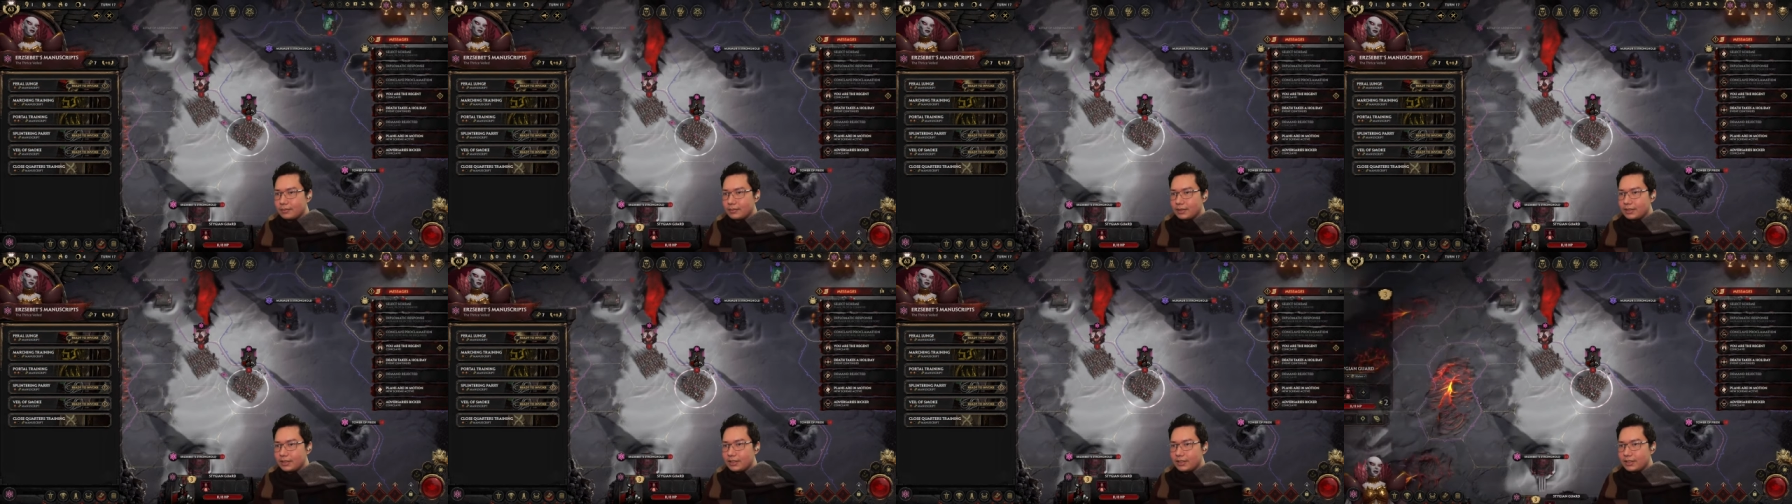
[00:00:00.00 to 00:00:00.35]

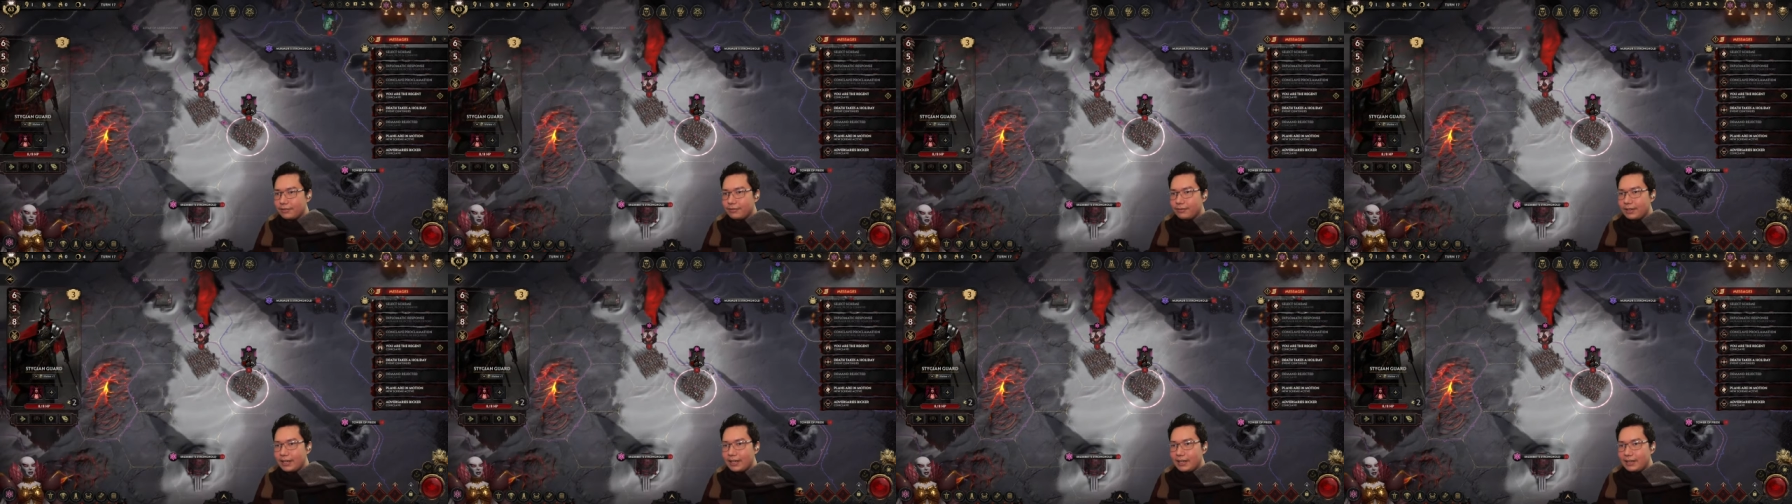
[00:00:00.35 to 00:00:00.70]
So
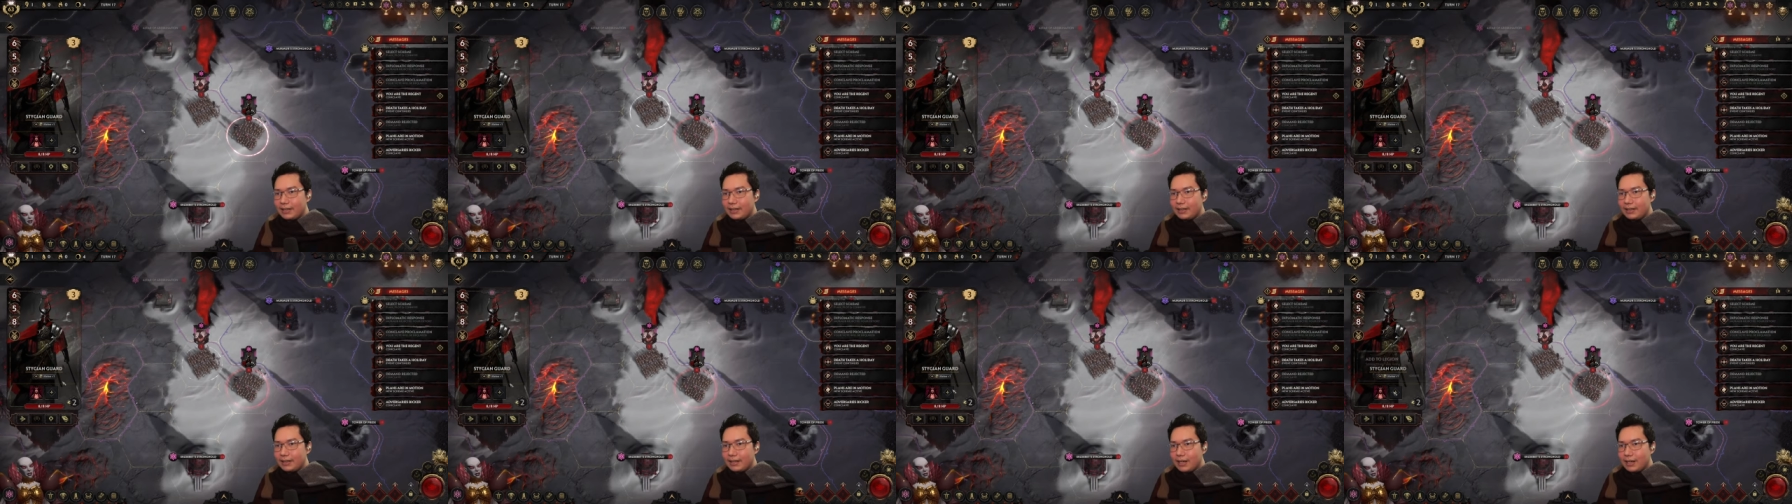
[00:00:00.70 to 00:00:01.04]
if
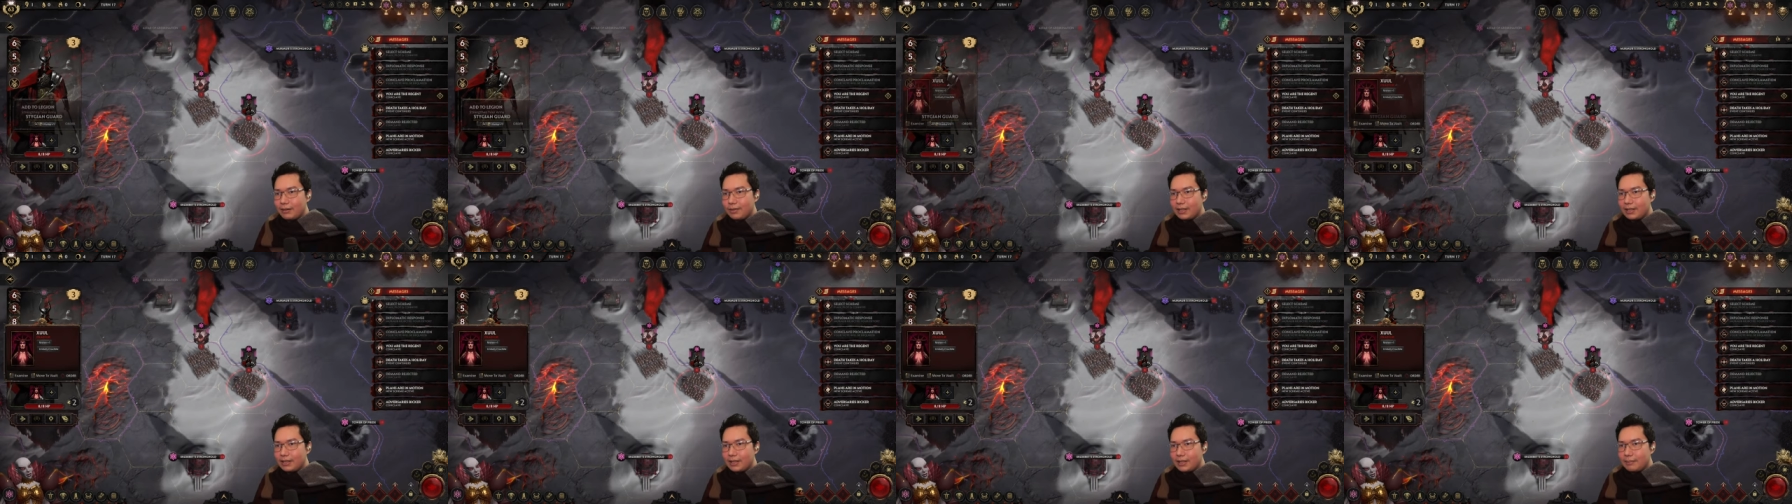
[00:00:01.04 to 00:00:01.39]
I, I
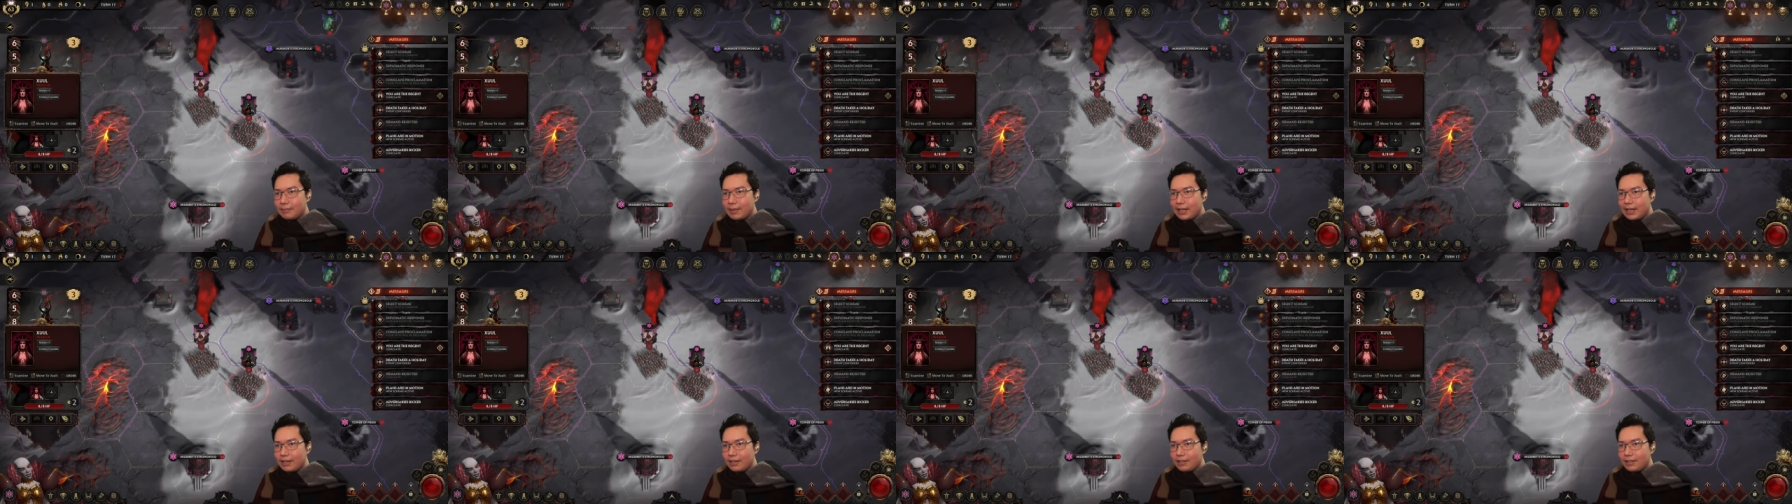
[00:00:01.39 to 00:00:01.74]
want to
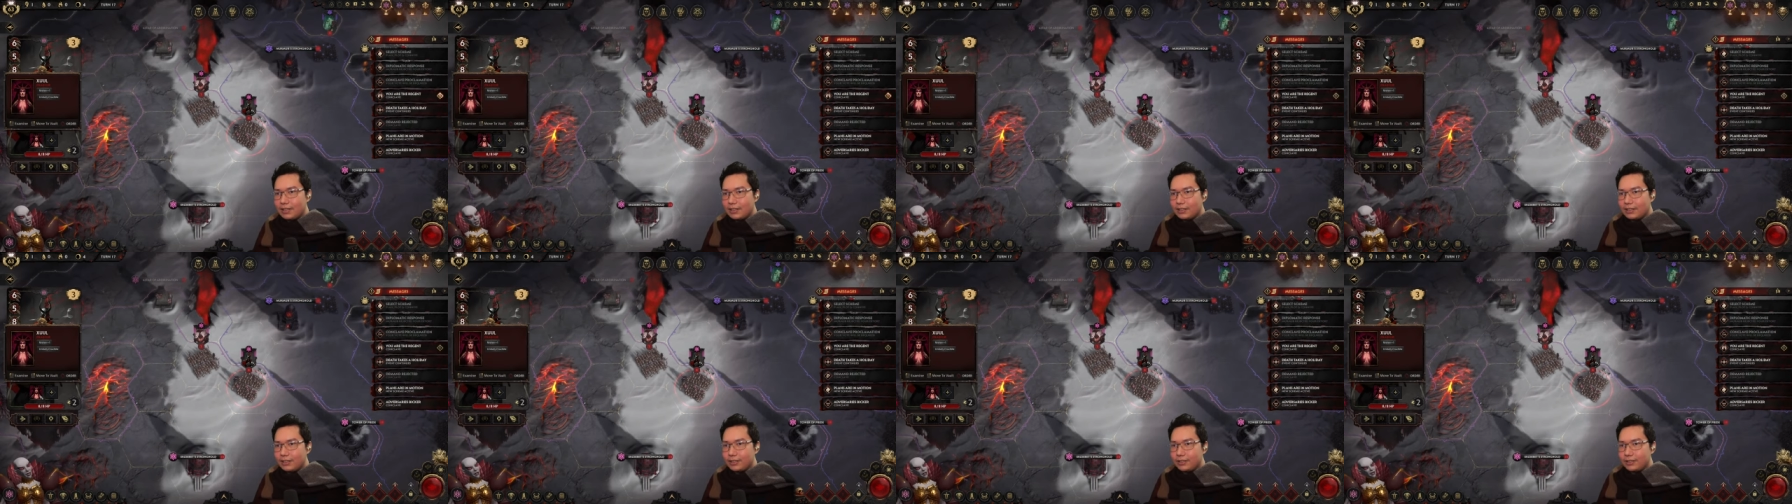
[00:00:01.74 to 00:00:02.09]
apply all
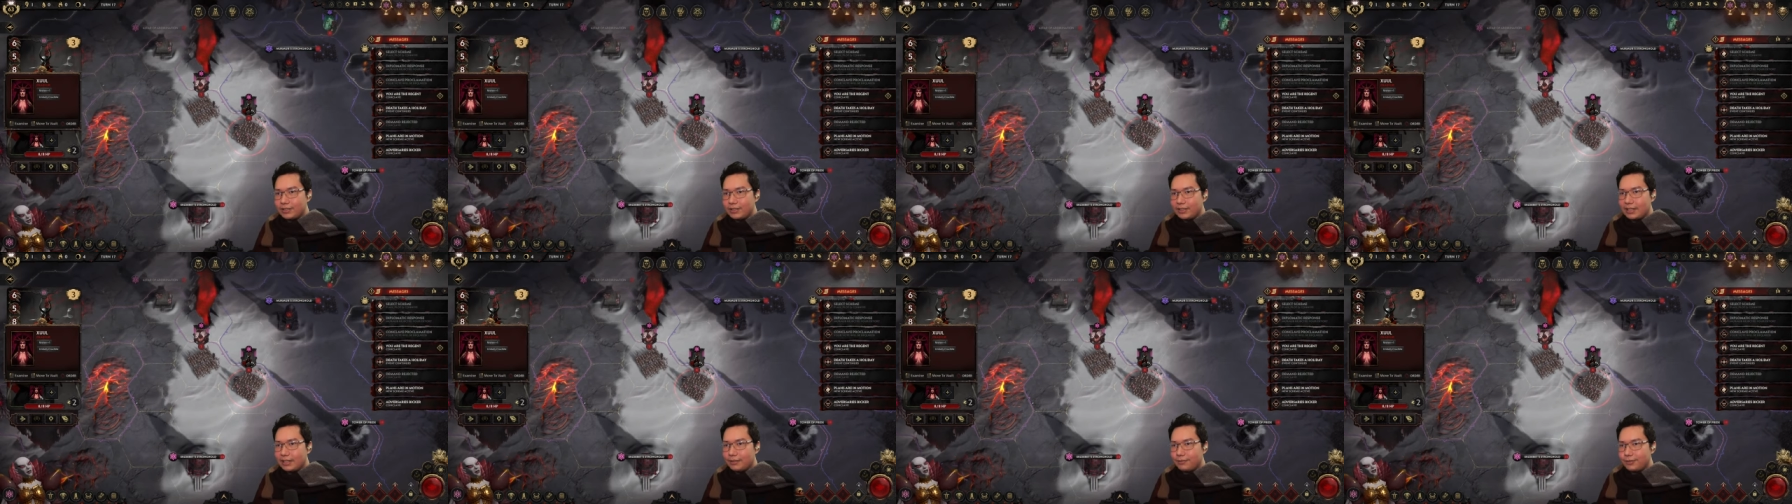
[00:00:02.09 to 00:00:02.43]
the dual
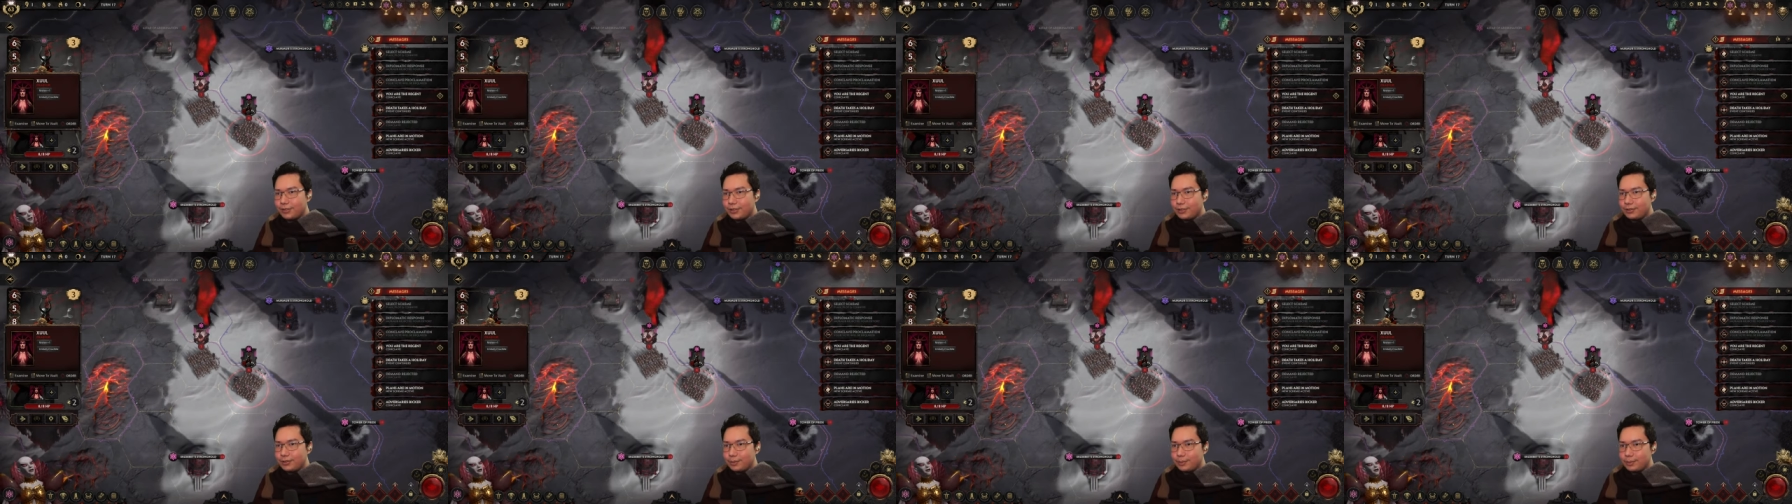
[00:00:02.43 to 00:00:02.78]
stuff
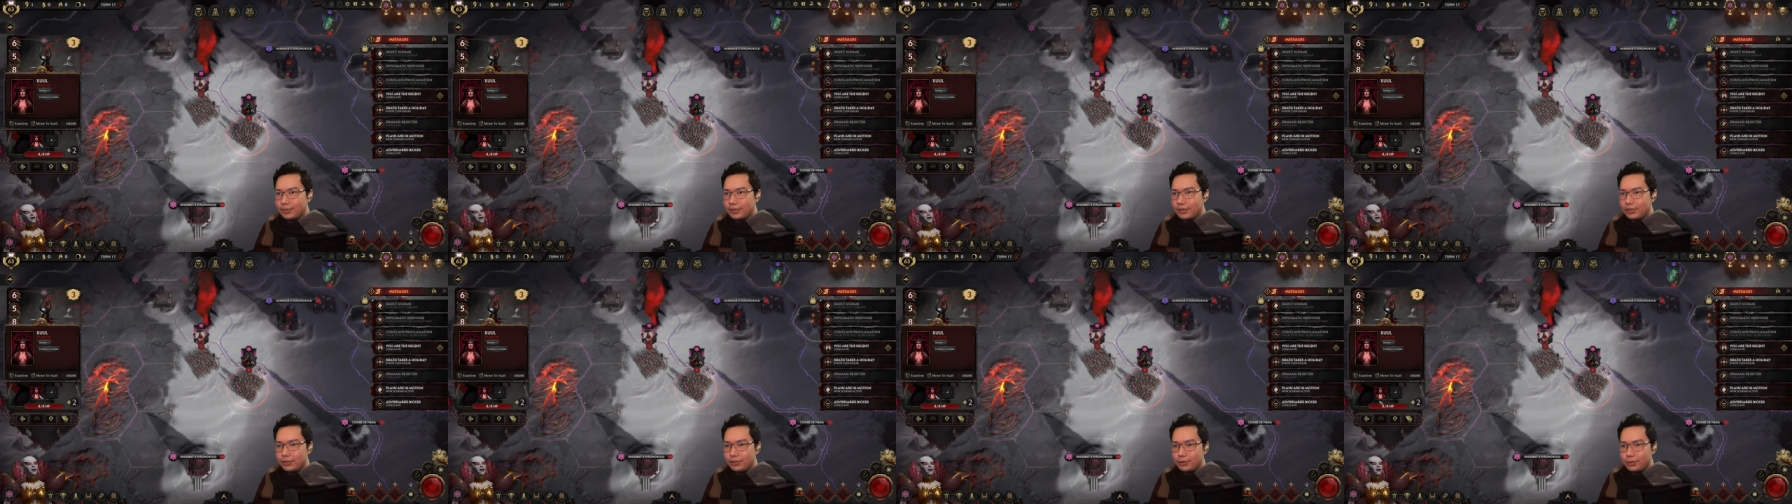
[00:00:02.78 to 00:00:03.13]
to
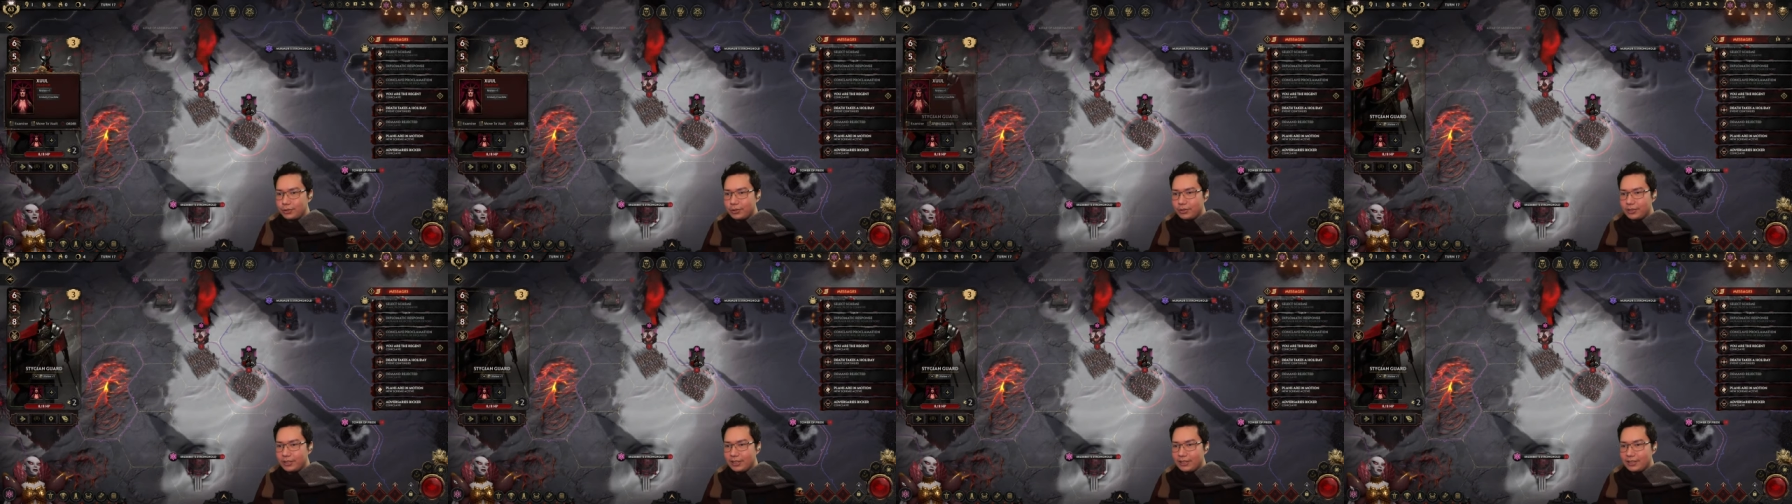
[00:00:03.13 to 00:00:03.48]

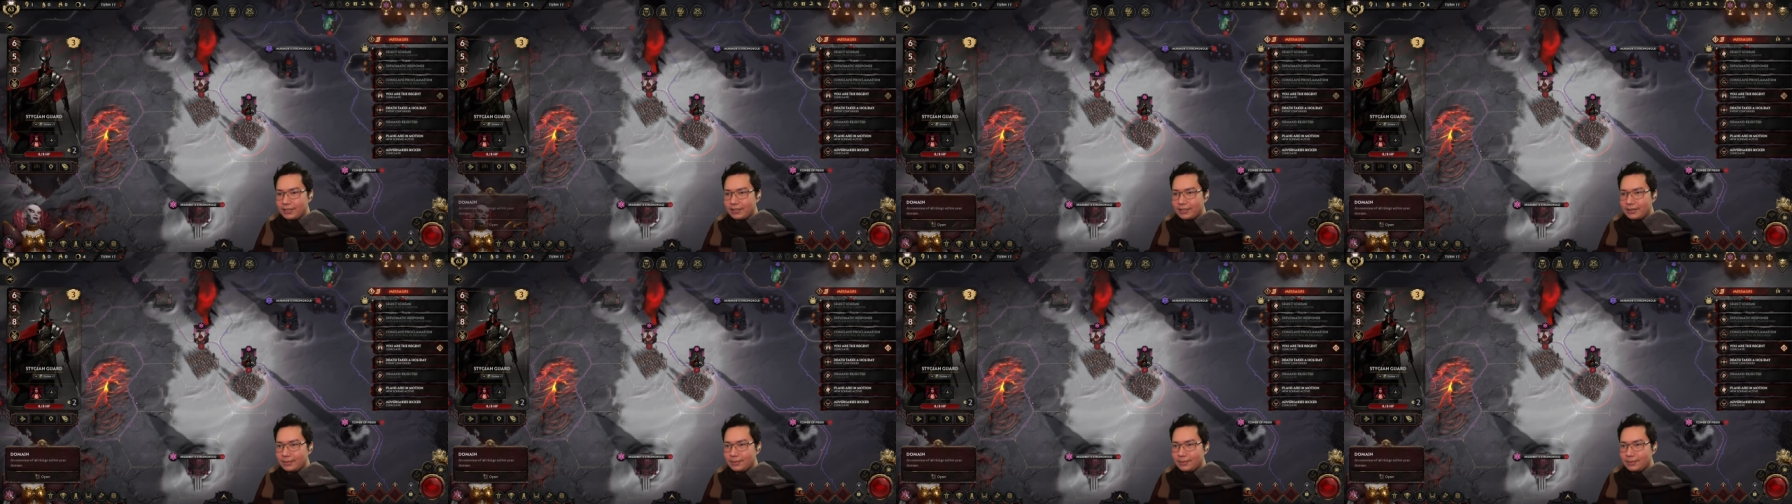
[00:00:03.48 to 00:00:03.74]
Zul,